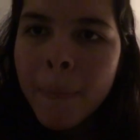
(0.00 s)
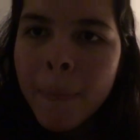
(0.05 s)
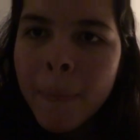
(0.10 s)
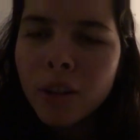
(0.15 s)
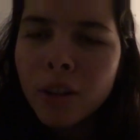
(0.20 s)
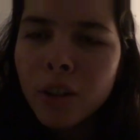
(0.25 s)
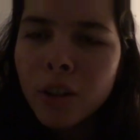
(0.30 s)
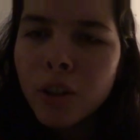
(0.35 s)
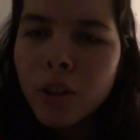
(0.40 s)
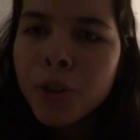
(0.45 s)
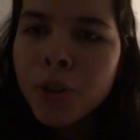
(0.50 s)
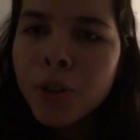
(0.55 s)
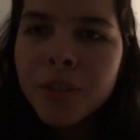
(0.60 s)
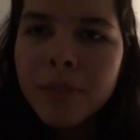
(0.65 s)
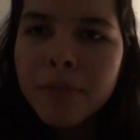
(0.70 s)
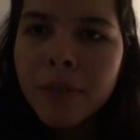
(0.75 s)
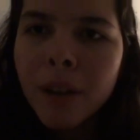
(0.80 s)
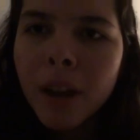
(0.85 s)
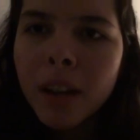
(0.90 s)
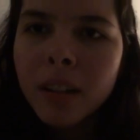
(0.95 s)
I don't know who
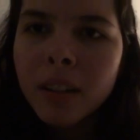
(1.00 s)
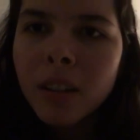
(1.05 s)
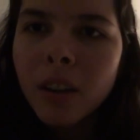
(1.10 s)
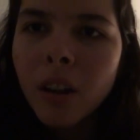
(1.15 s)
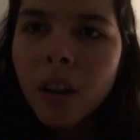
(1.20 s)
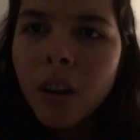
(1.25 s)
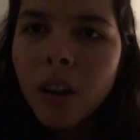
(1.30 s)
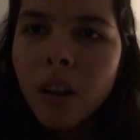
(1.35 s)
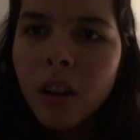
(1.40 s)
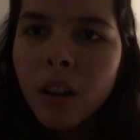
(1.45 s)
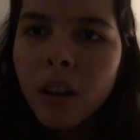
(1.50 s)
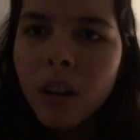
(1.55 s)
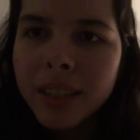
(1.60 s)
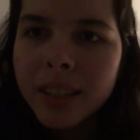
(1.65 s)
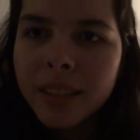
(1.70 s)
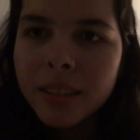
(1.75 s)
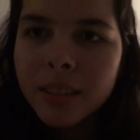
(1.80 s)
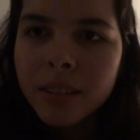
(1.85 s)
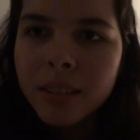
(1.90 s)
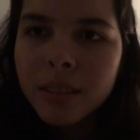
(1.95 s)
Stefan Carl
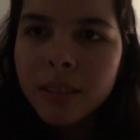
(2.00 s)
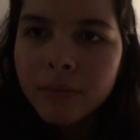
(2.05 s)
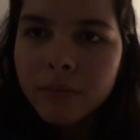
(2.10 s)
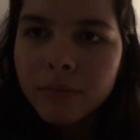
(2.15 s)
is.